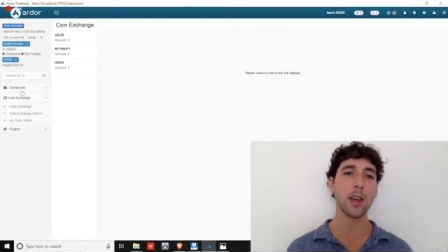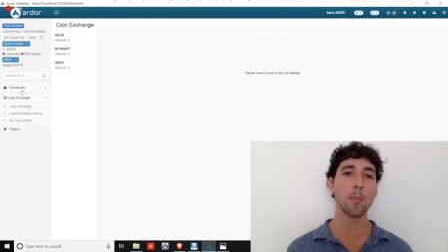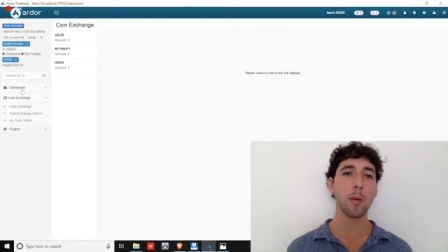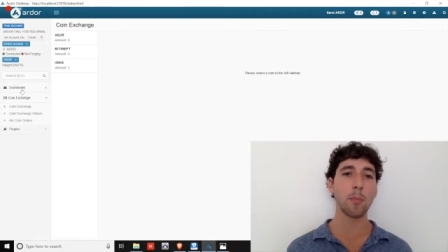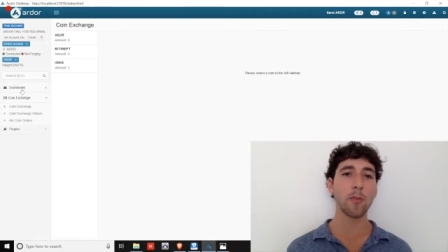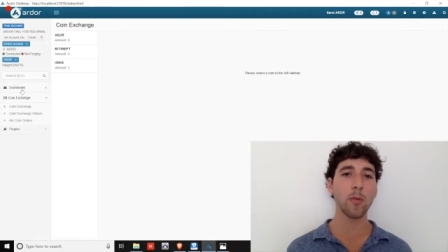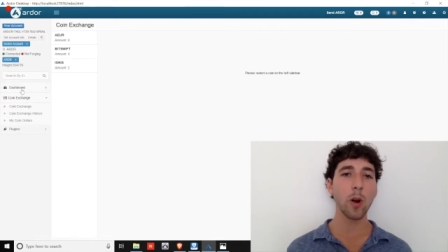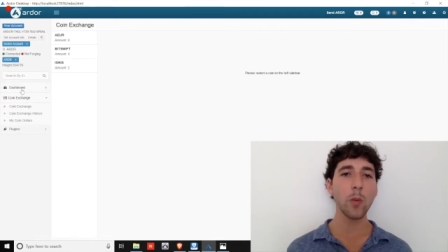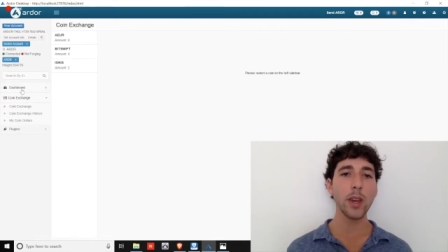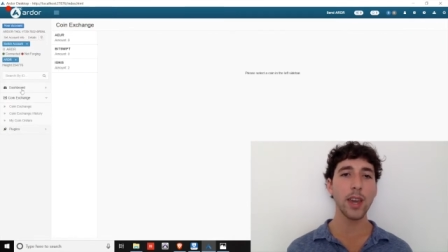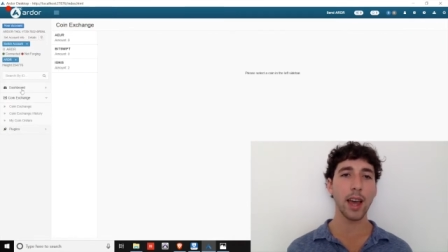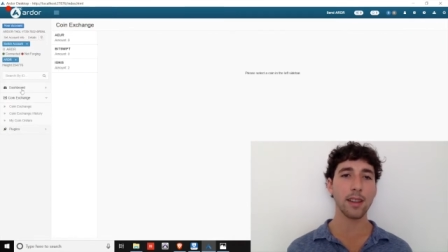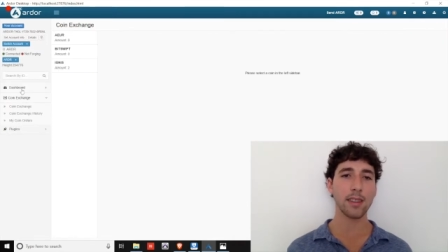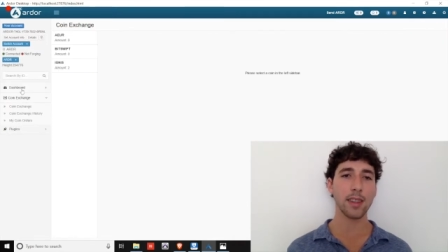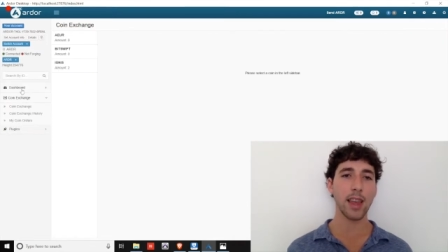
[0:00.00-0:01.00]
But before we
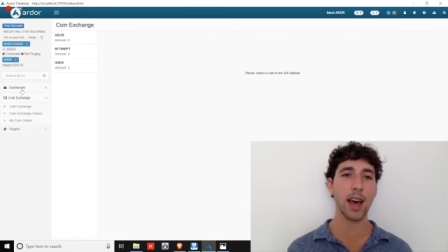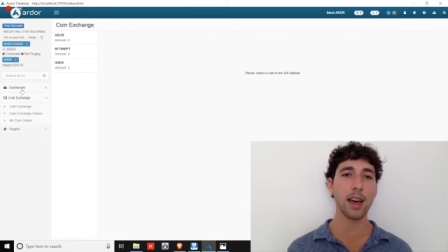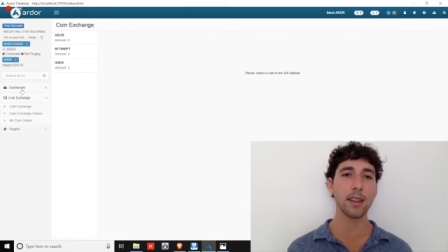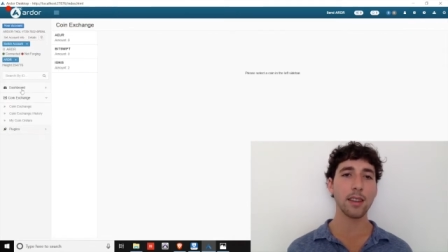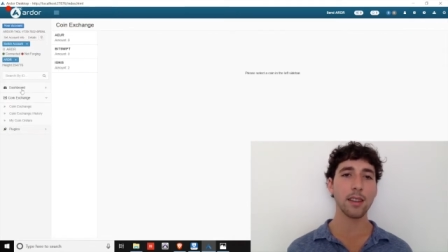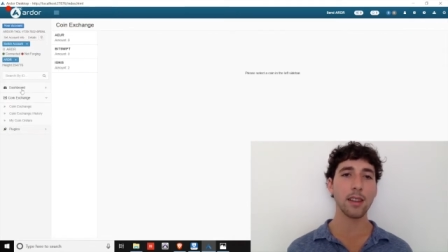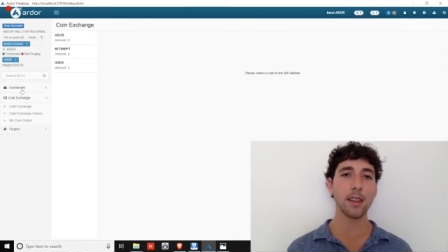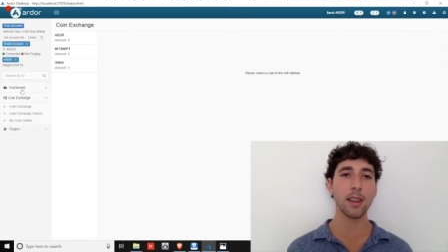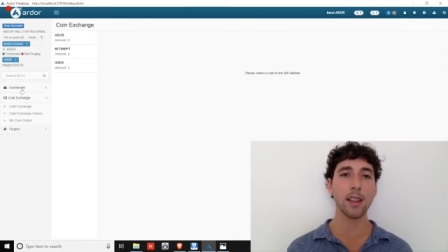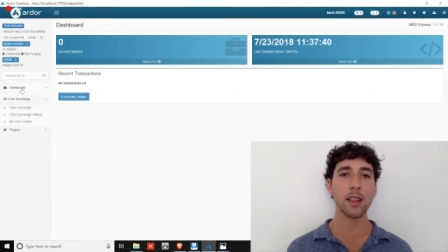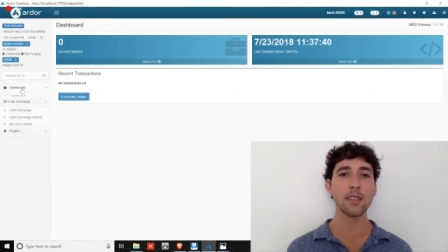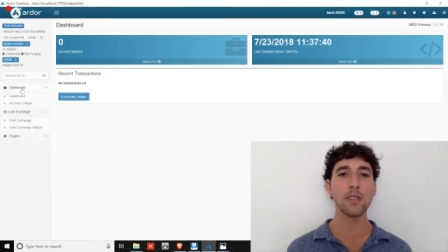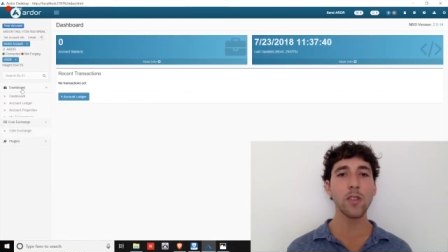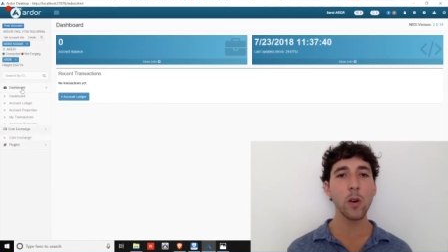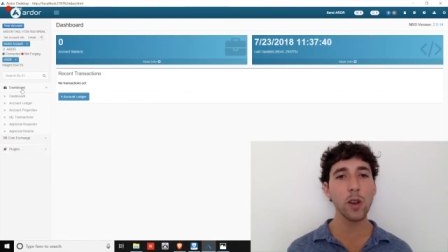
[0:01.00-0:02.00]
get to that,
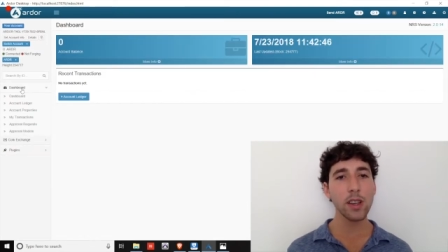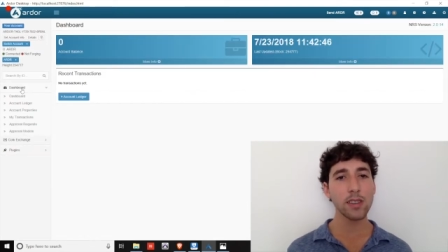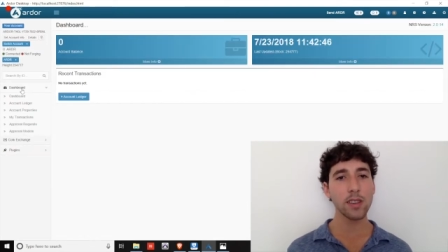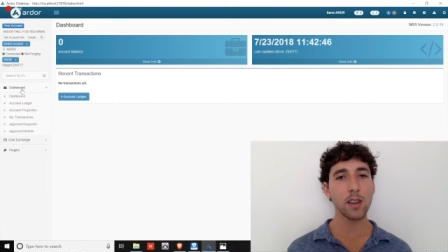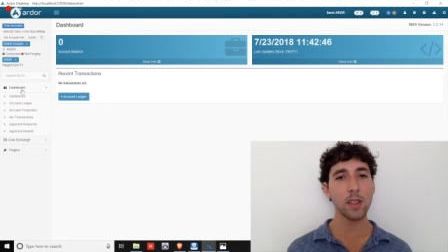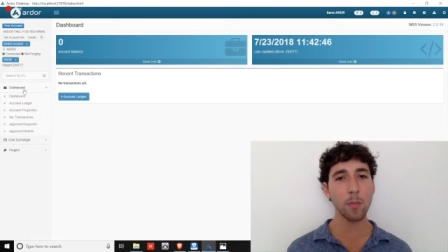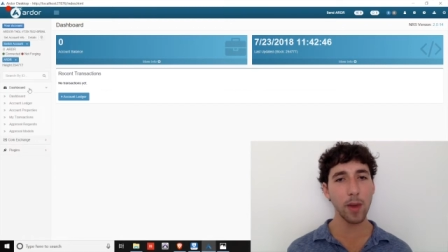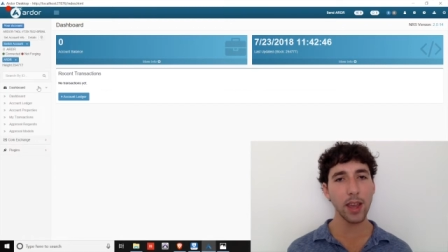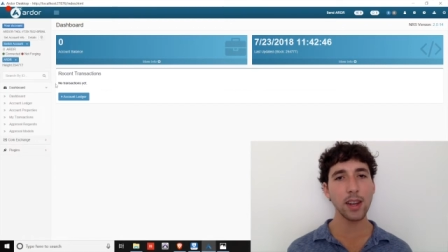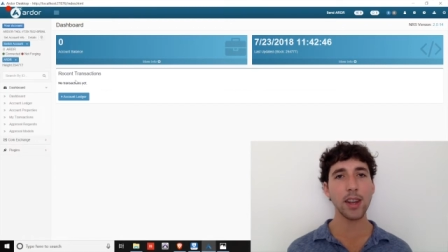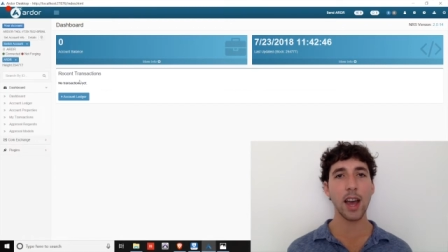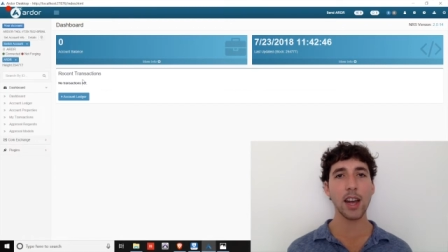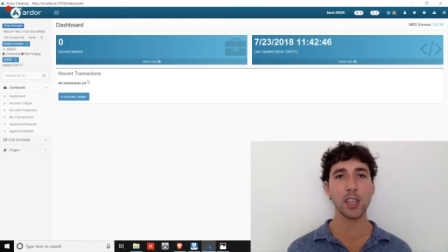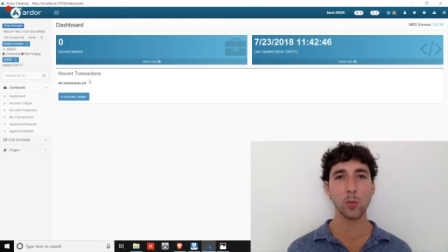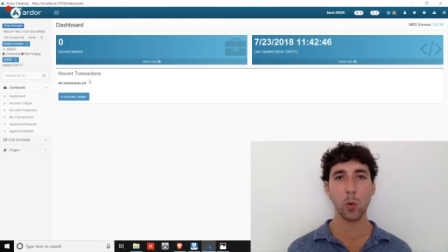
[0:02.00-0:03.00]
Let's focus on the main
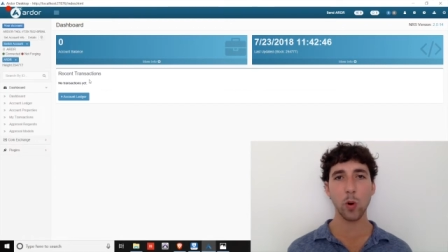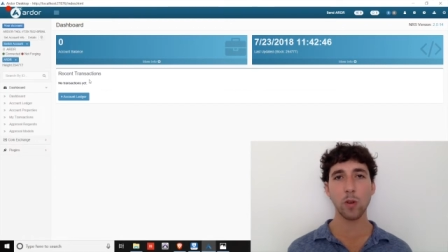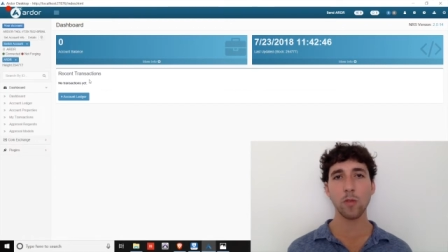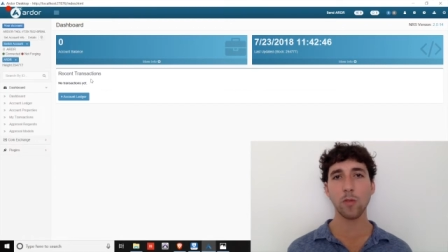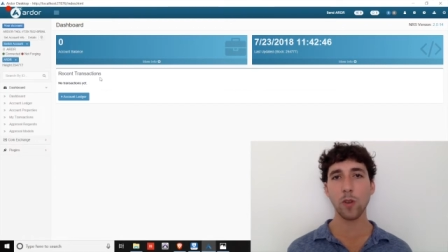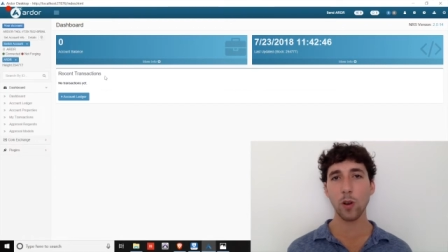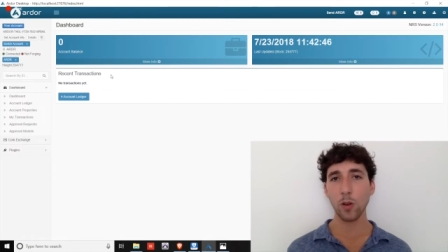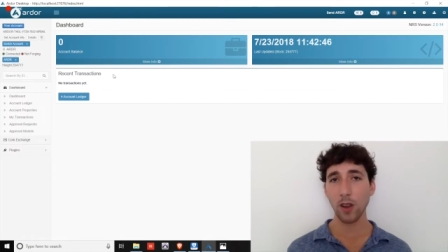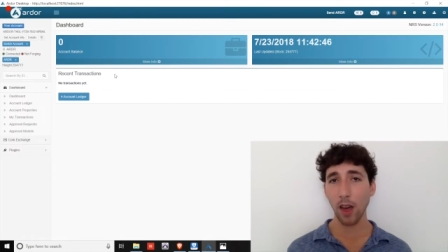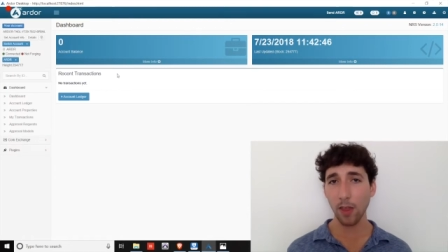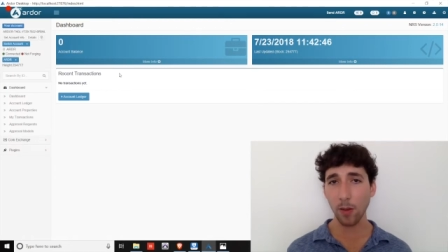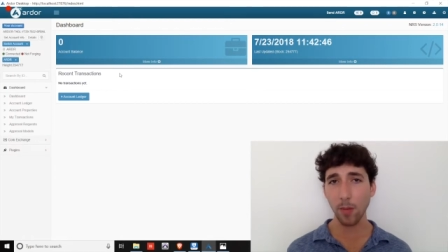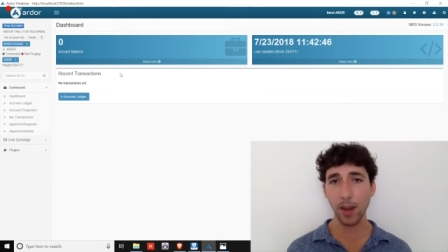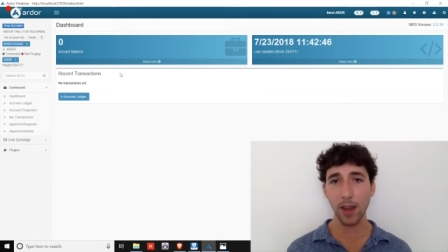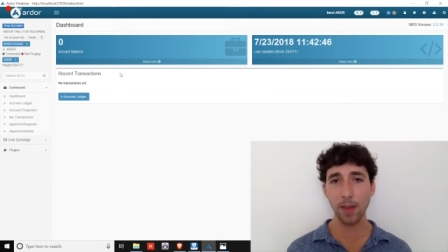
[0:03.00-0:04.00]
dashboard for
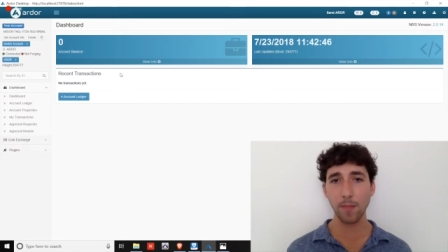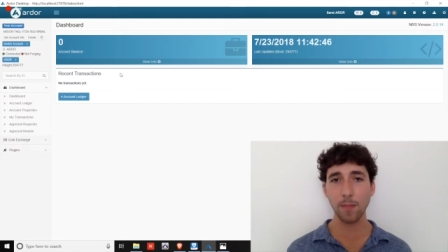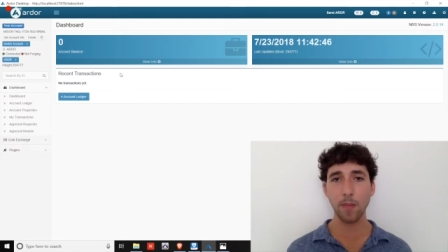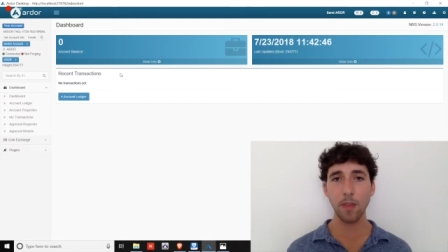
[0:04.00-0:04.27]
another minute.